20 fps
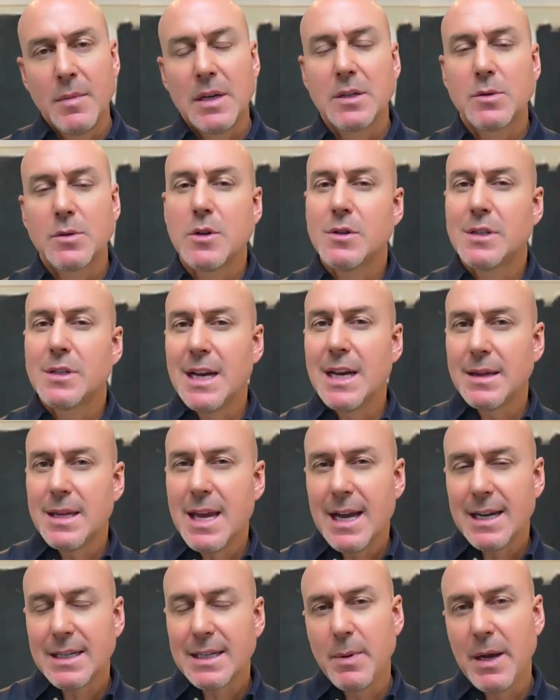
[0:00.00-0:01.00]
Because when you set
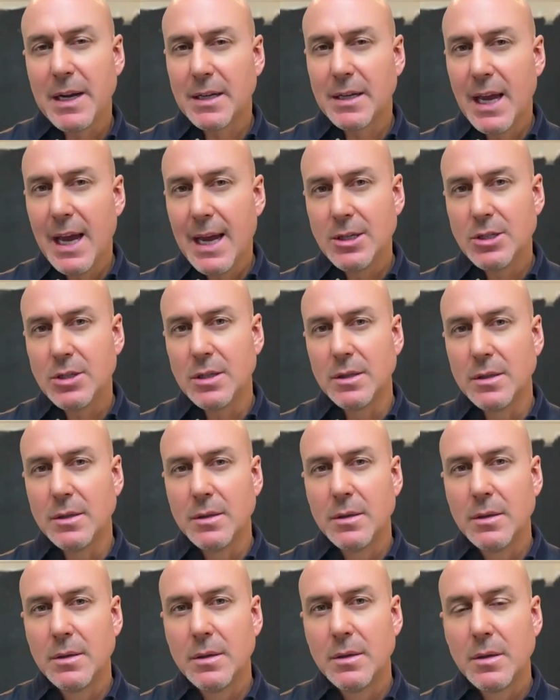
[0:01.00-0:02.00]
the
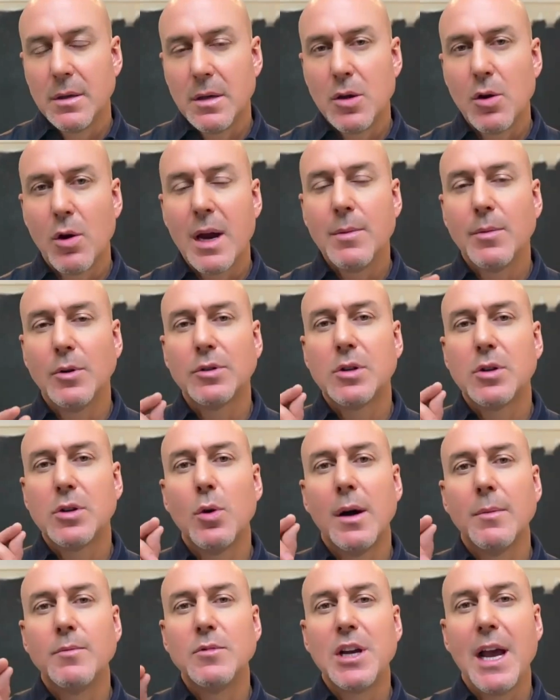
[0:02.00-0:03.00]
expectation, you're able
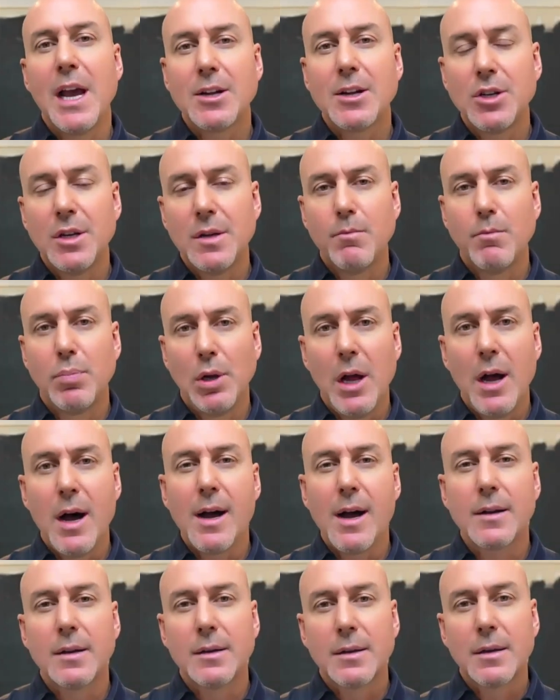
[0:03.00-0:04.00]
to objection
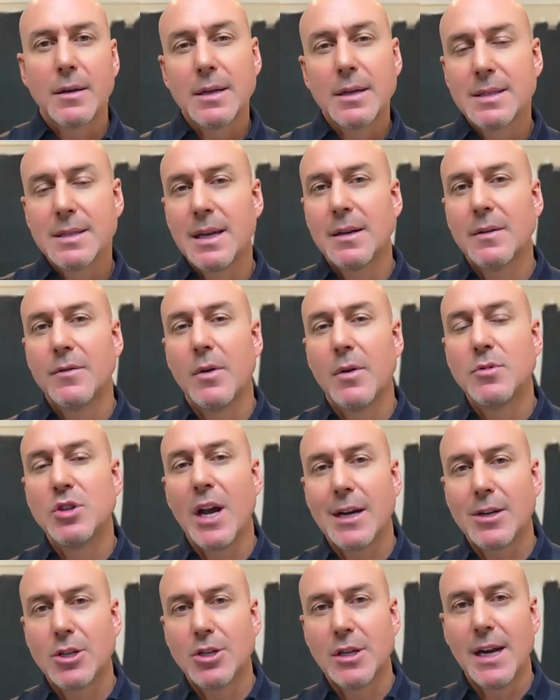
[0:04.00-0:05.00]
block instead of
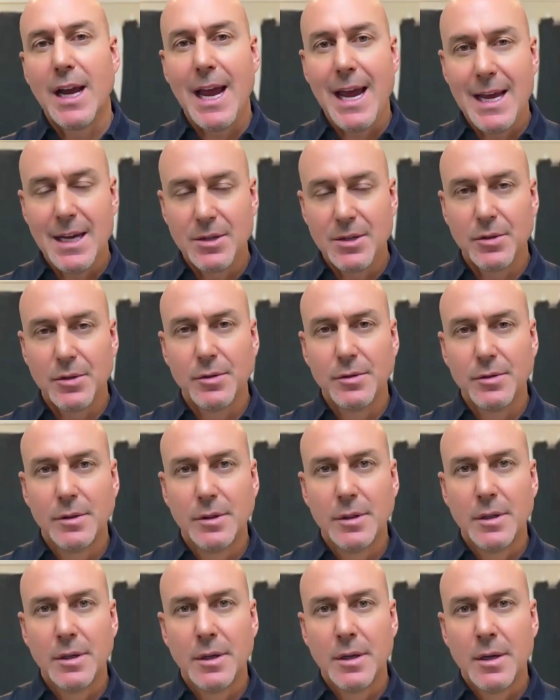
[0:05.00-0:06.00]
objection handle.
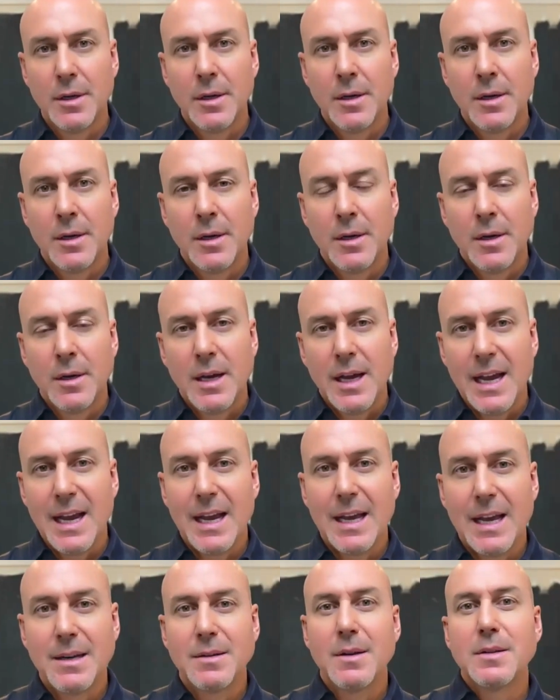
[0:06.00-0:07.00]

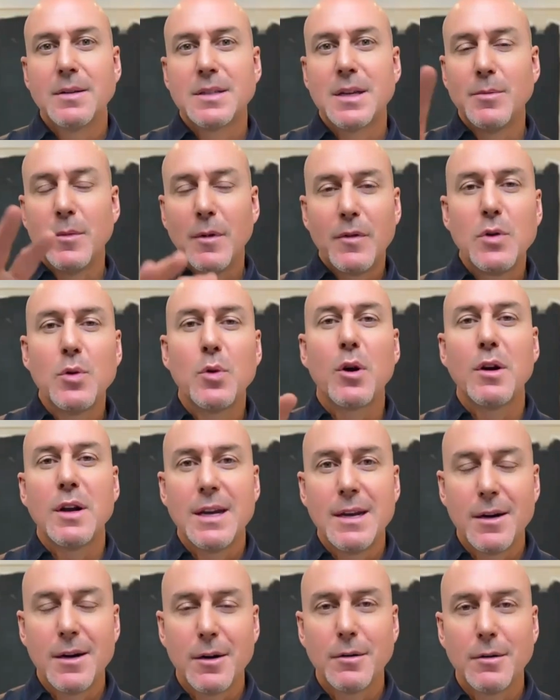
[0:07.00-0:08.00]
And some of you are
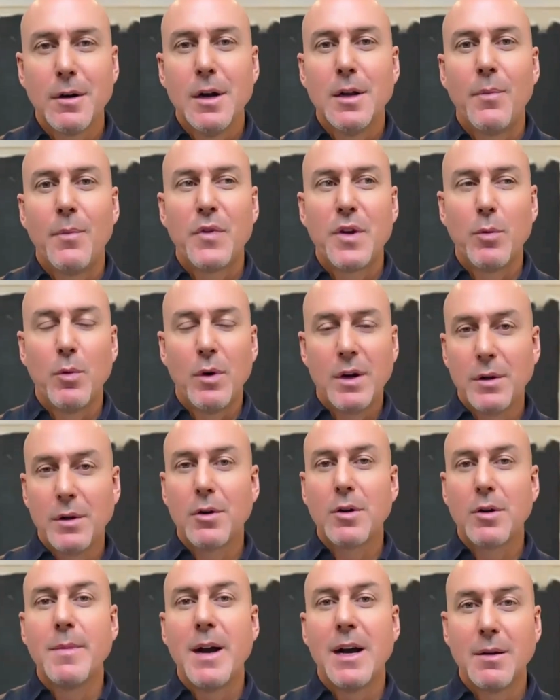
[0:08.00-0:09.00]
here to want to
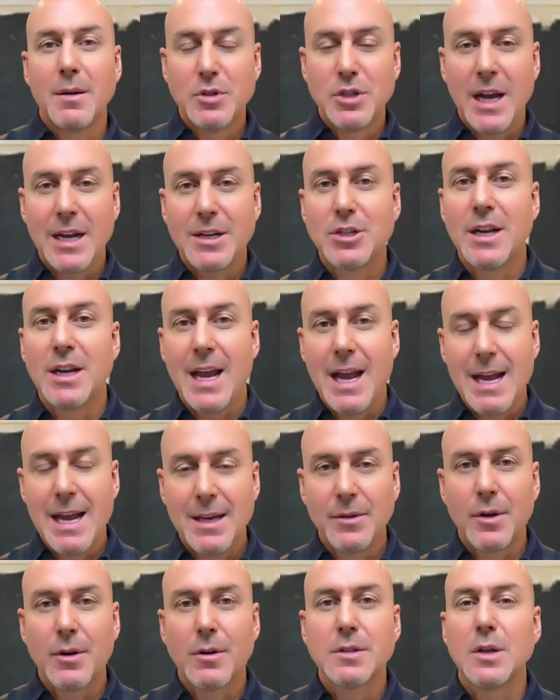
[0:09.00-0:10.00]
learn about objection
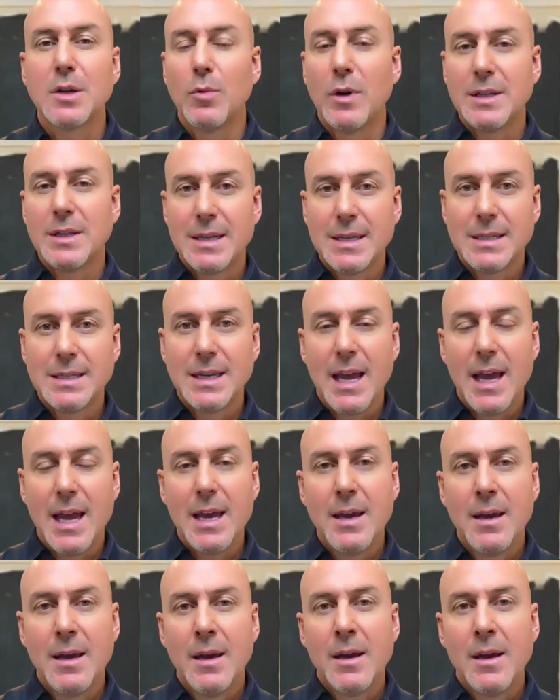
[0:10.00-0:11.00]
handlers and what to
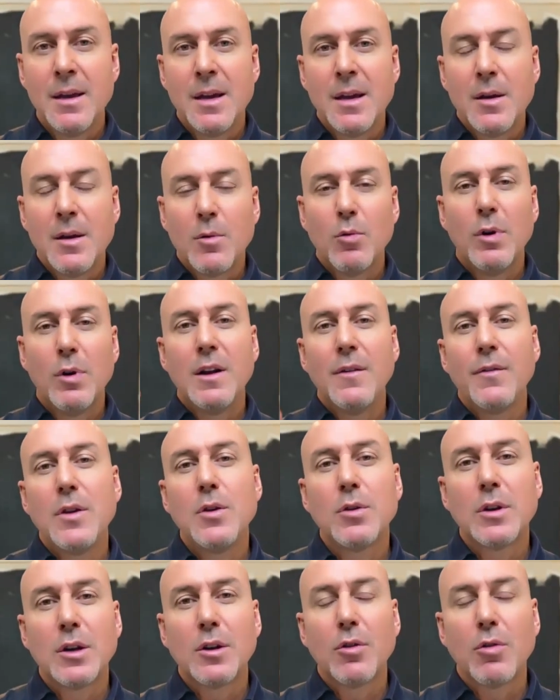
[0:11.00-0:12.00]
say. What if
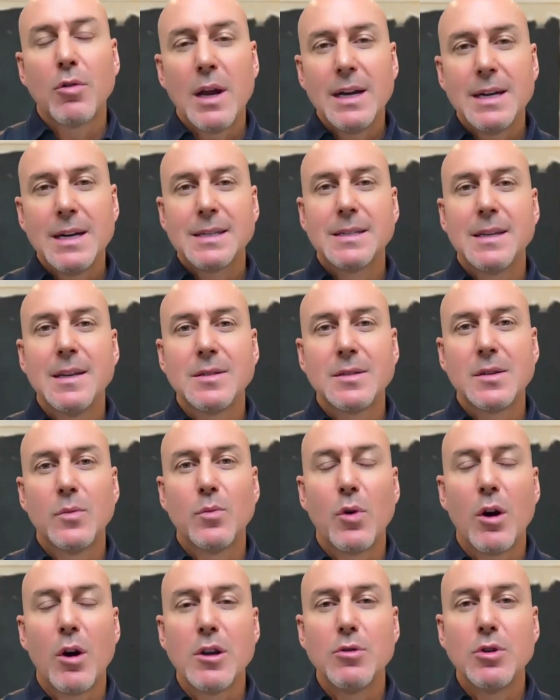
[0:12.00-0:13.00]
you could create a
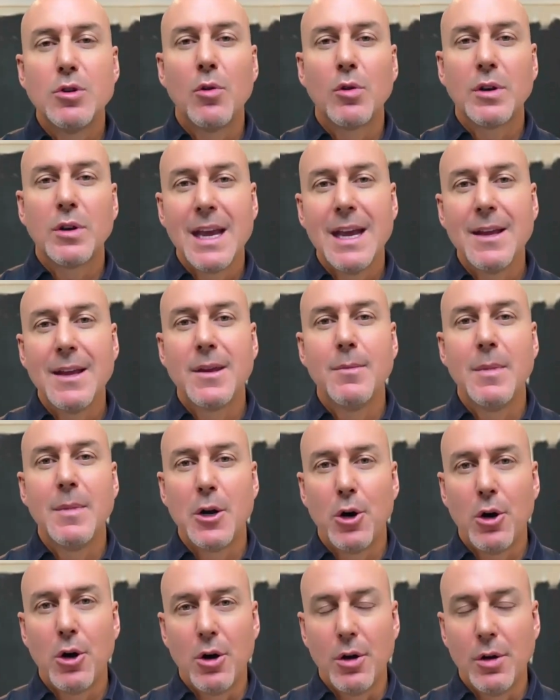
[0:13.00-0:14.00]
system where you don't get them
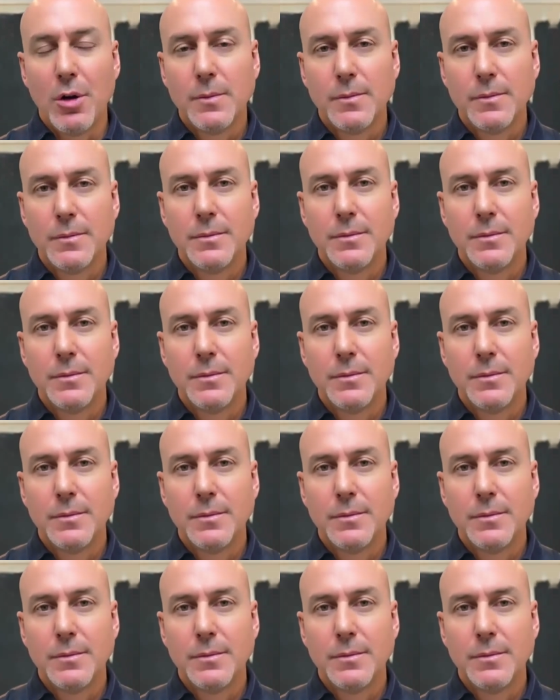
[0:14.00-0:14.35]
at all?